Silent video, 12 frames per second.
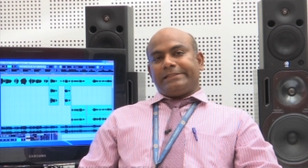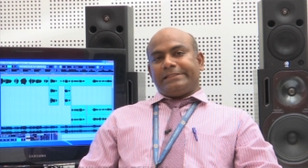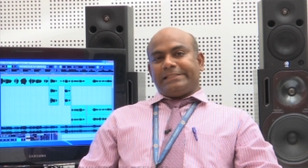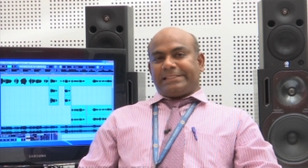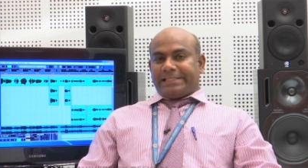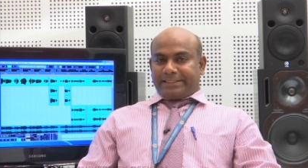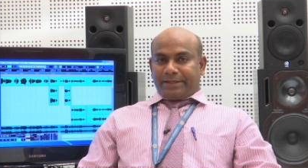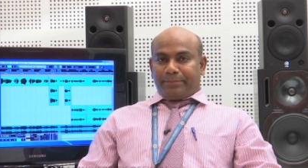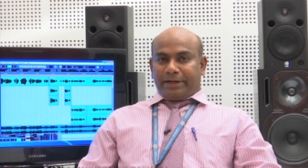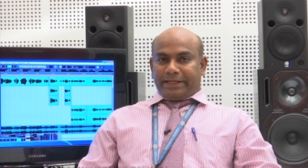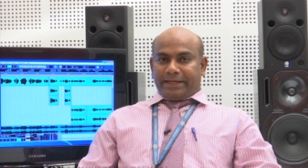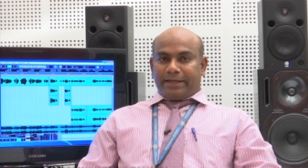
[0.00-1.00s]
is nothing
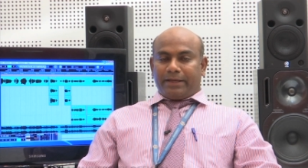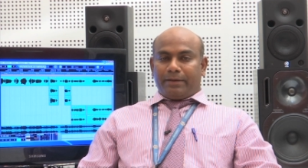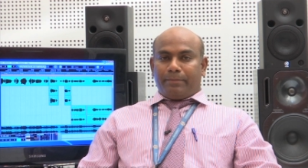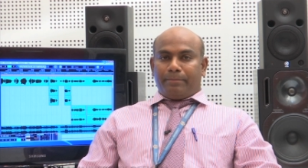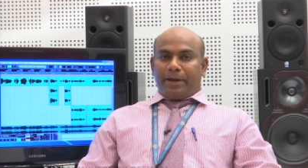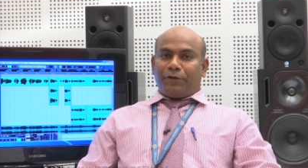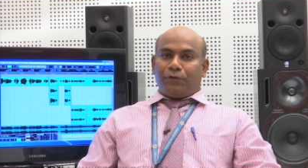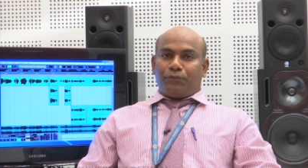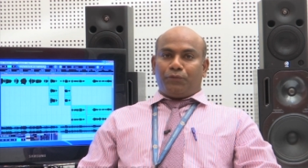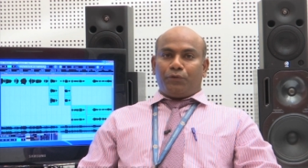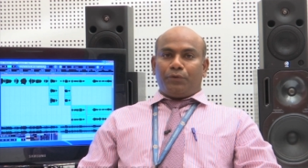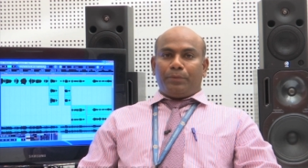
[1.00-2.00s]
but a
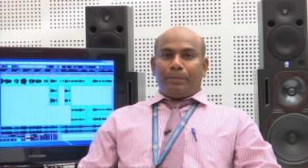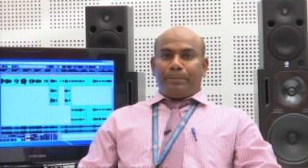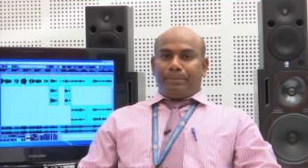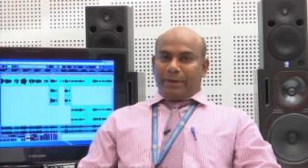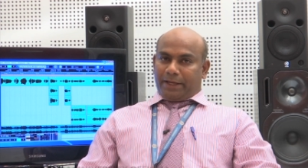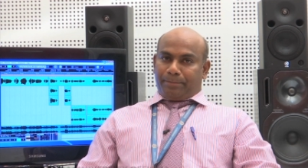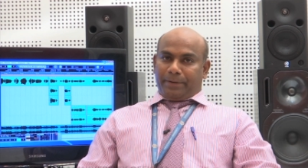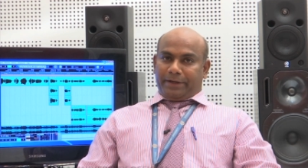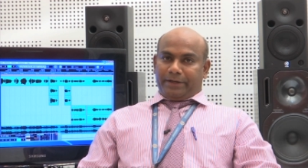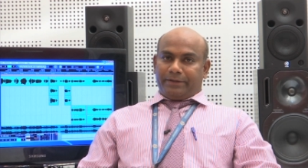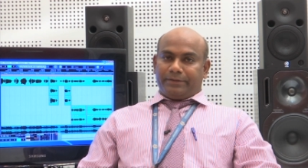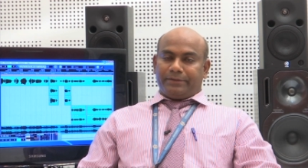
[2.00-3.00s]
microphone pickup
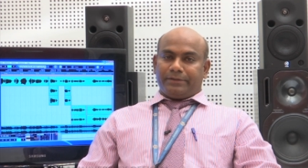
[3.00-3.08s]
pattern.